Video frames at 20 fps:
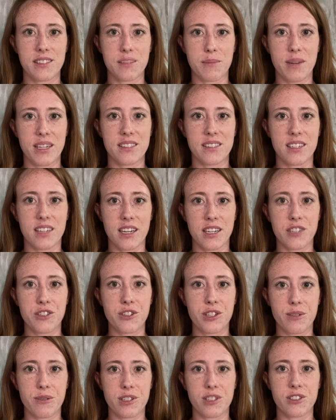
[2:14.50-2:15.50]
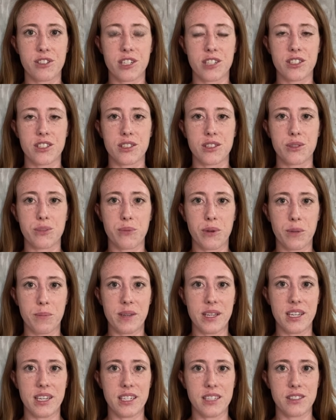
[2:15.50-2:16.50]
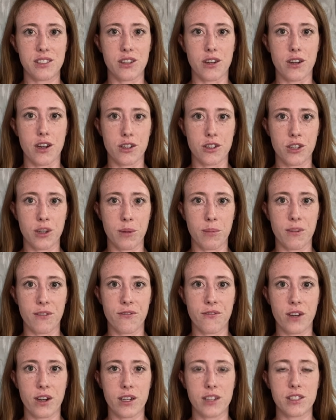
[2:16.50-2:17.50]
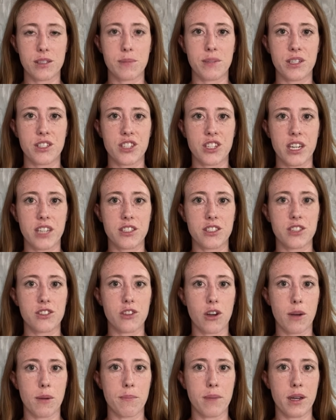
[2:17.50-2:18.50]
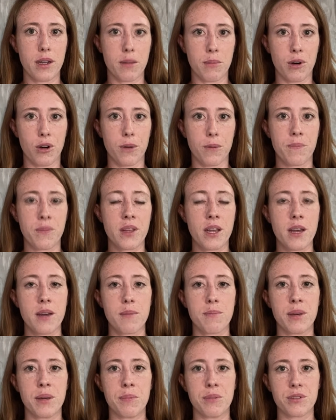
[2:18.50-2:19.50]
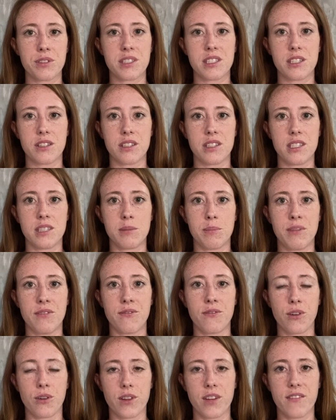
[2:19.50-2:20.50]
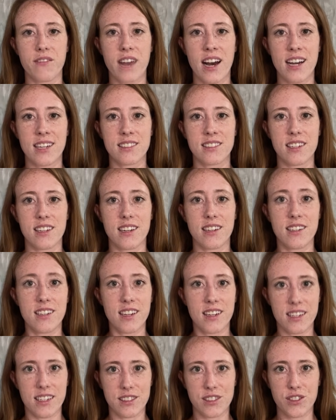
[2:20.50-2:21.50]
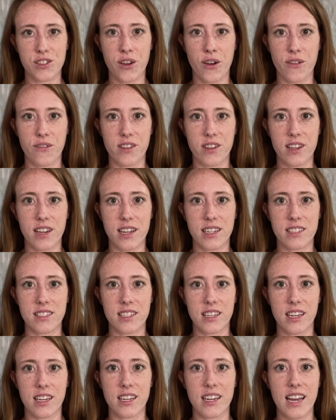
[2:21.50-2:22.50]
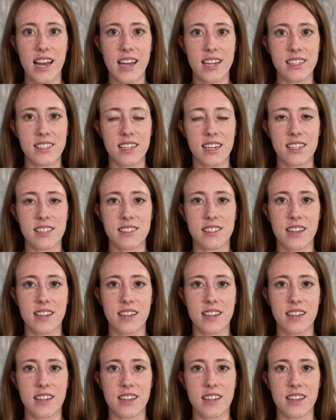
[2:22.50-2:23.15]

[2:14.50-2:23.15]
domestic entry restrictions will be eased on October 1st, but changes are minimal. People still need to be fully vaccinated against COVID-19 and test